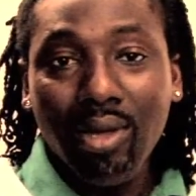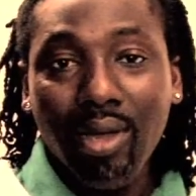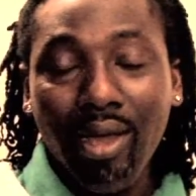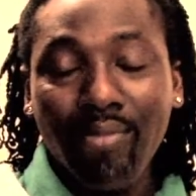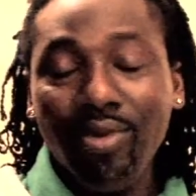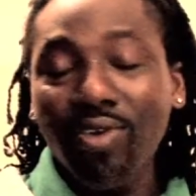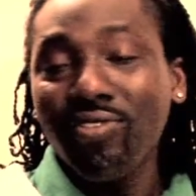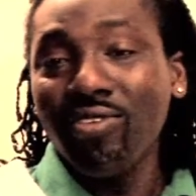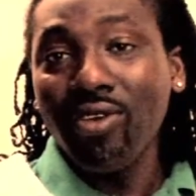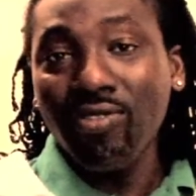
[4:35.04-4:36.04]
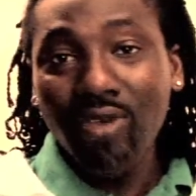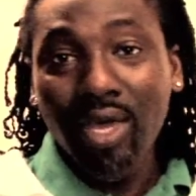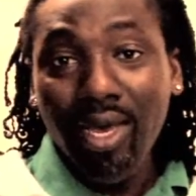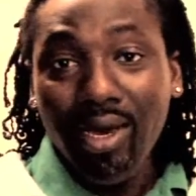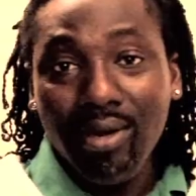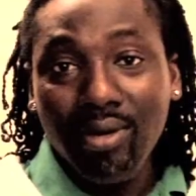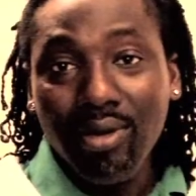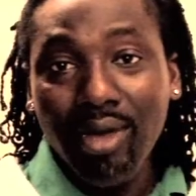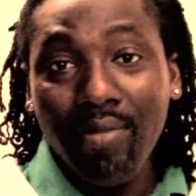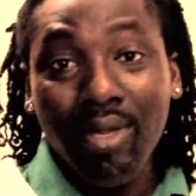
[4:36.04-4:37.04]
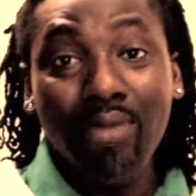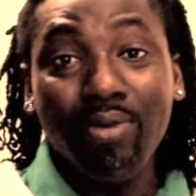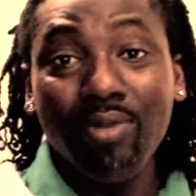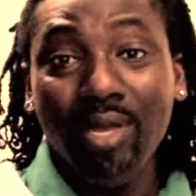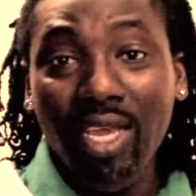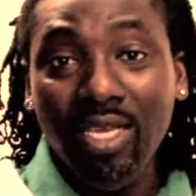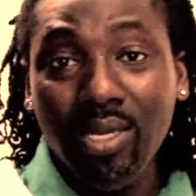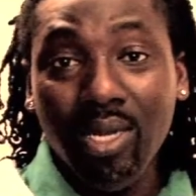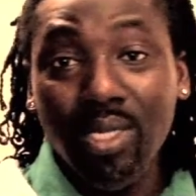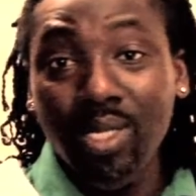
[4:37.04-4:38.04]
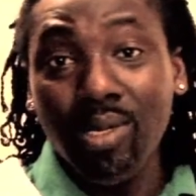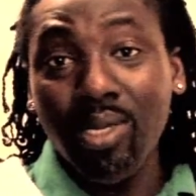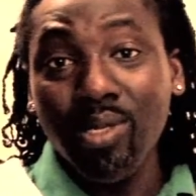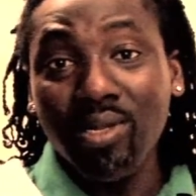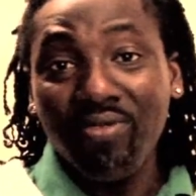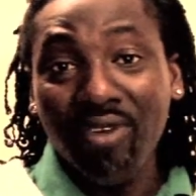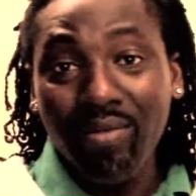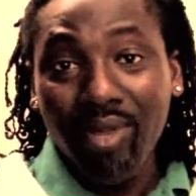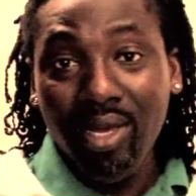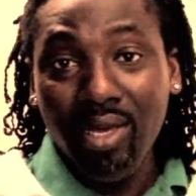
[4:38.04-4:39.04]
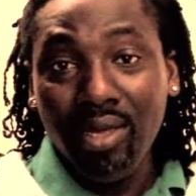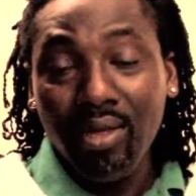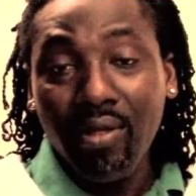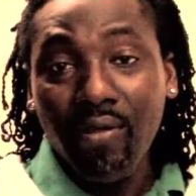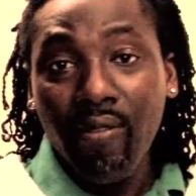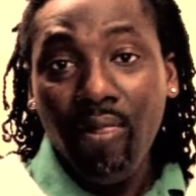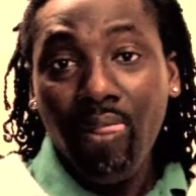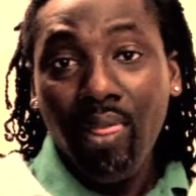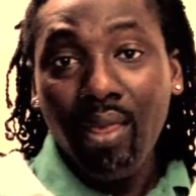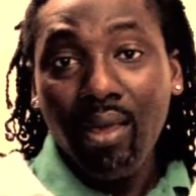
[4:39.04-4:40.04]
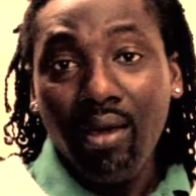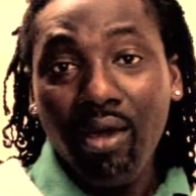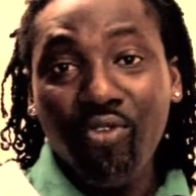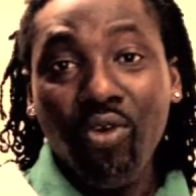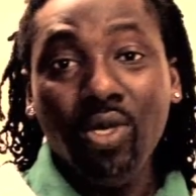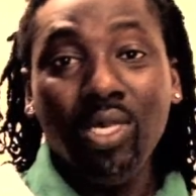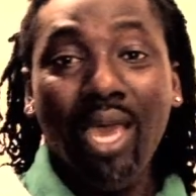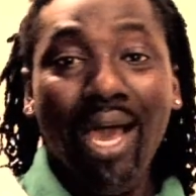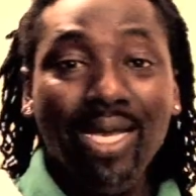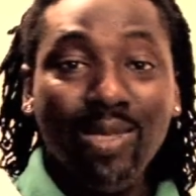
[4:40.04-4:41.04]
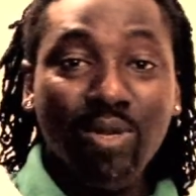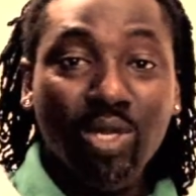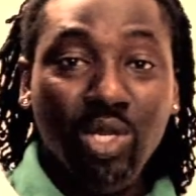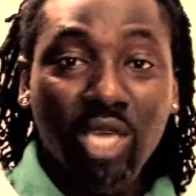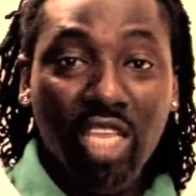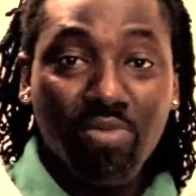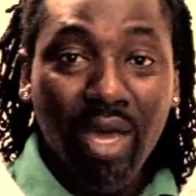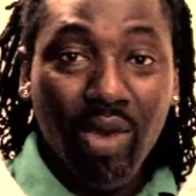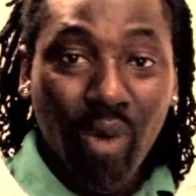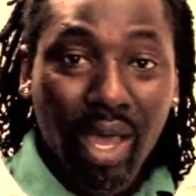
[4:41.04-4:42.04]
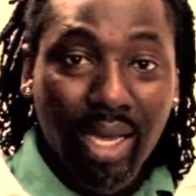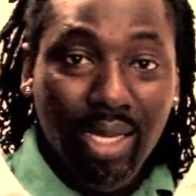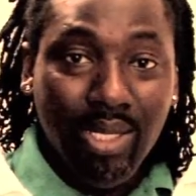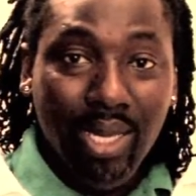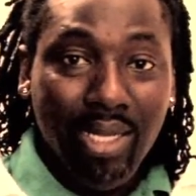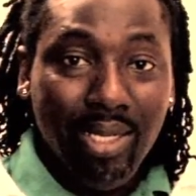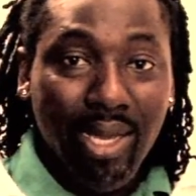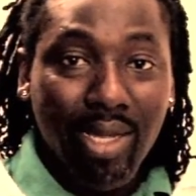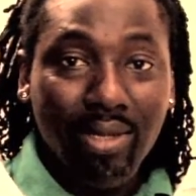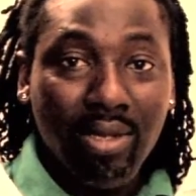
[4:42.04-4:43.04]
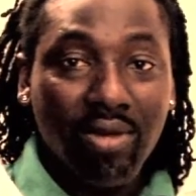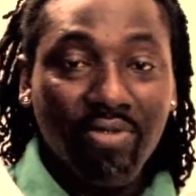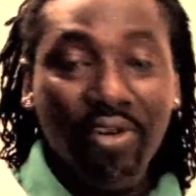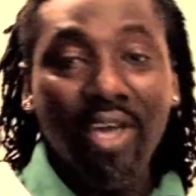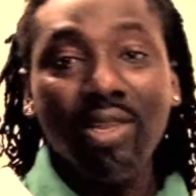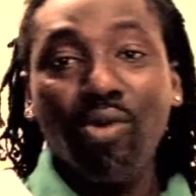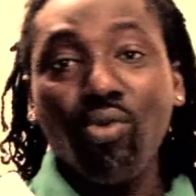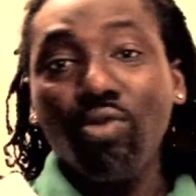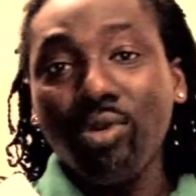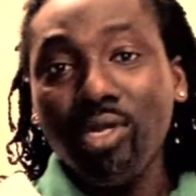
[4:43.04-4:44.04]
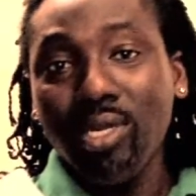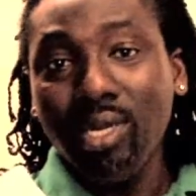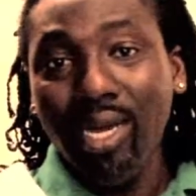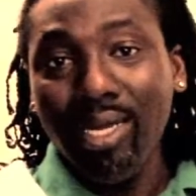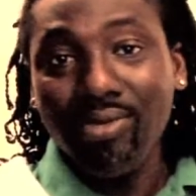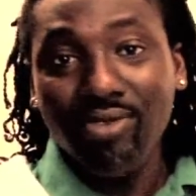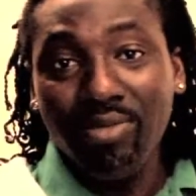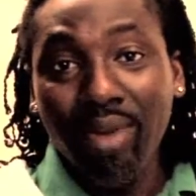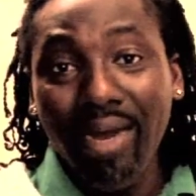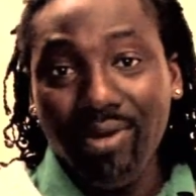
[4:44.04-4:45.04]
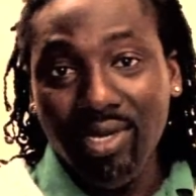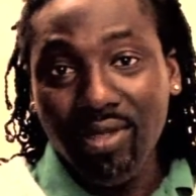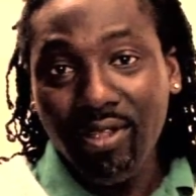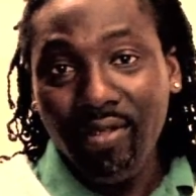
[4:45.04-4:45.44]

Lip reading: I'm going to go to hell. I'm an abomination, a disgrace to the family. Of course, he asked me to change my ways and then, find a woman and remarry.